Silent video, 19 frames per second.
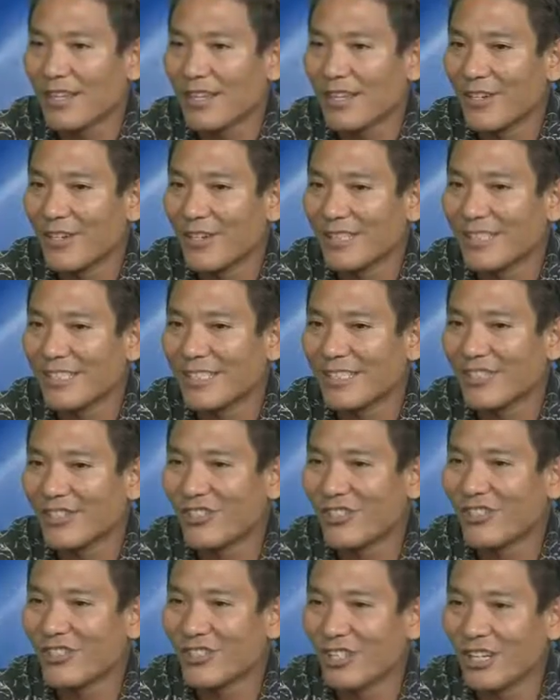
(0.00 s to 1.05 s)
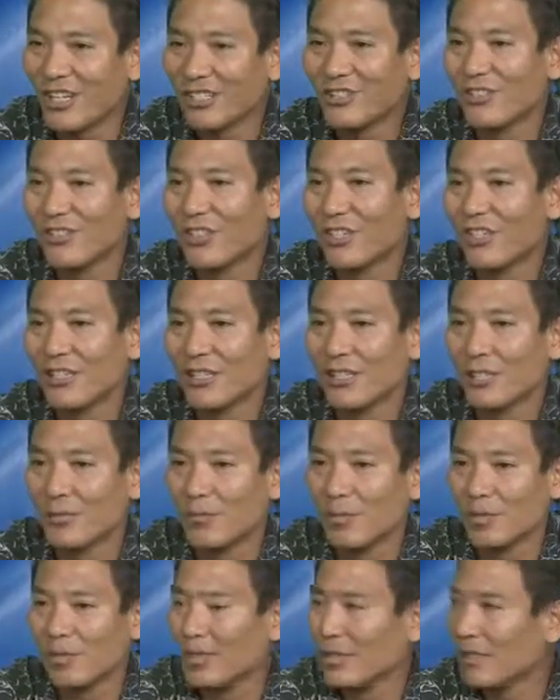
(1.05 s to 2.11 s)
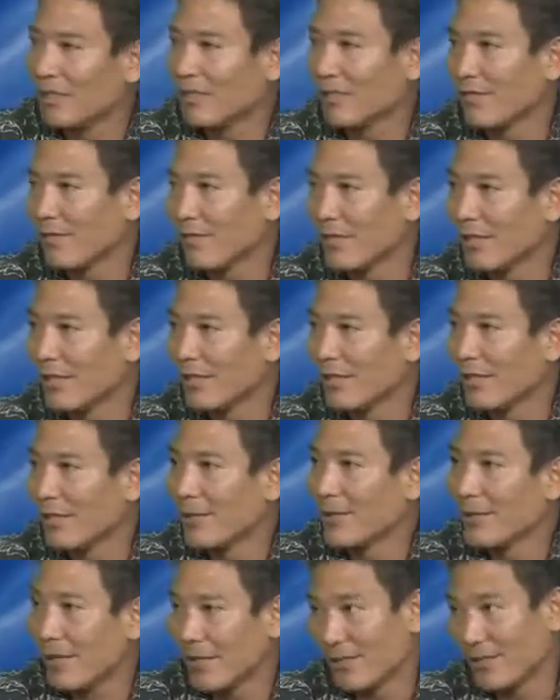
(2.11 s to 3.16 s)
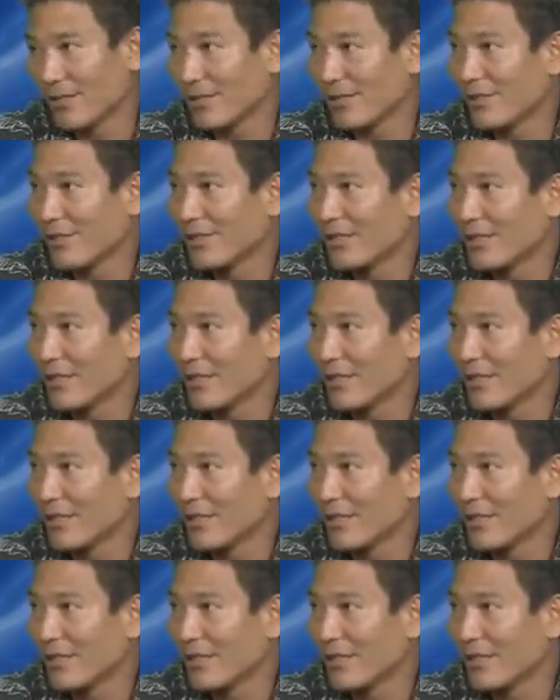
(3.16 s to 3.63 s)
it's just judged on a completely different basis.